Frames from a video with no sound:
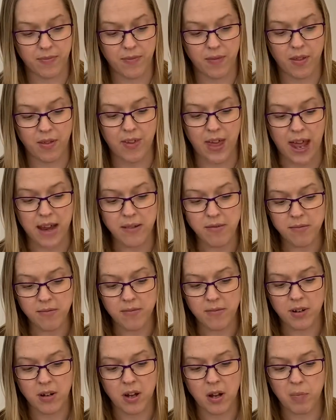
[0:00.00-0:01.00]
Then,
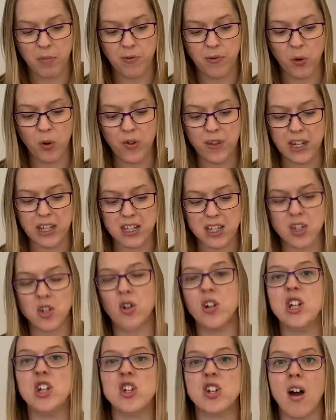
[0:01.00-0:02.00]
before the
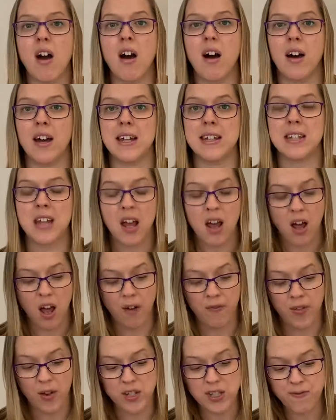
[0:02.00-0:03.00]
astonished eyes
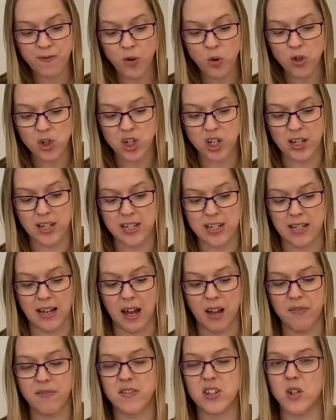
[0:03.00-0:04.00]
of those fortunate
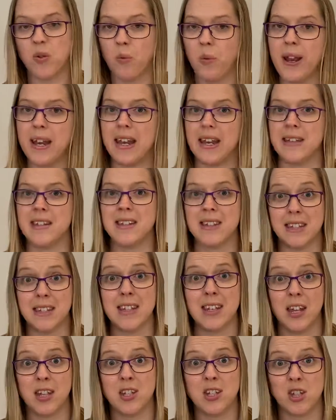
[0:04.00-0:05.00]
enough to witness this
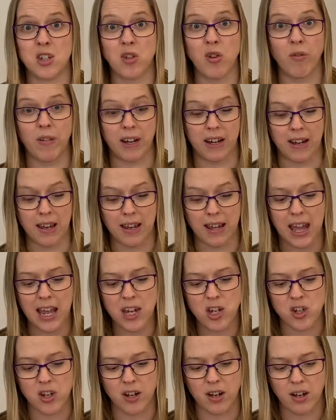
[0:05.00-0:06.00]
historic
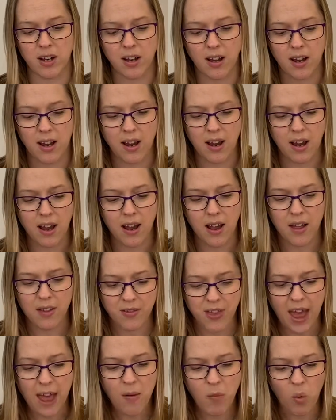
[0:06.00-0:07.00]
occasion,
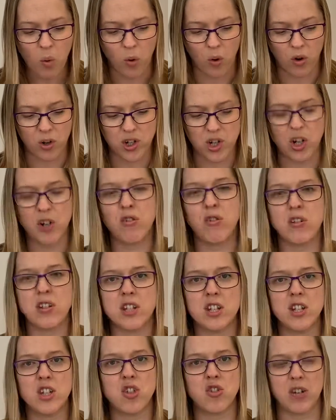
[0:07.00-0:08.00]
there walked across
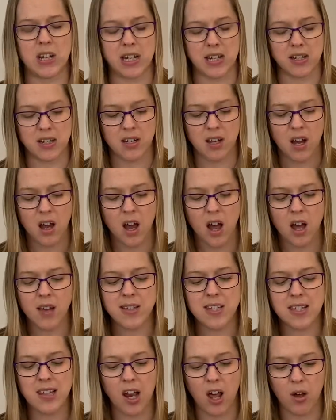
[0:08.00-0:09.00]
the street a
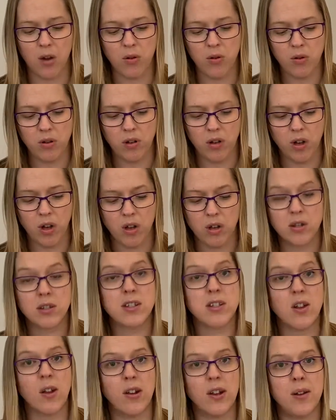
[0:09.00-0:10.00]
slow,
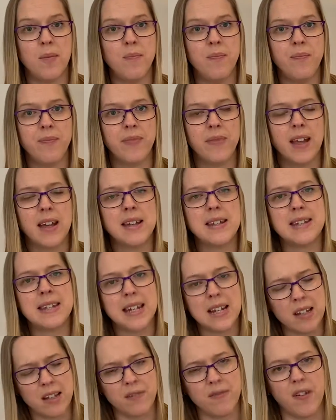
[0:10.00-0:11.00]
solemn,
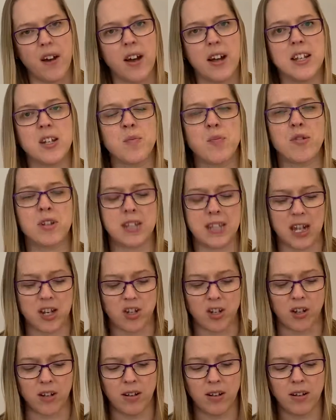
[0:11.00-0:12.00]
dignified
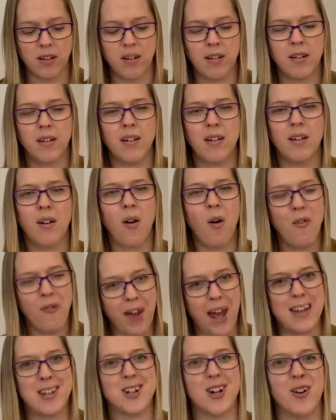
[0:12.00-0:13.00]
procession of
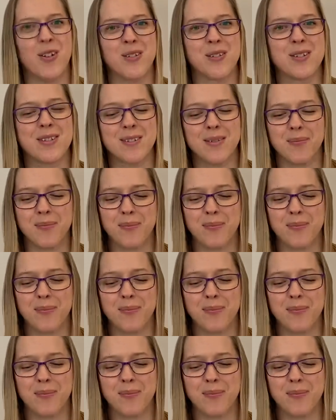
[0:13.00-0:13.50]
hedgehogs.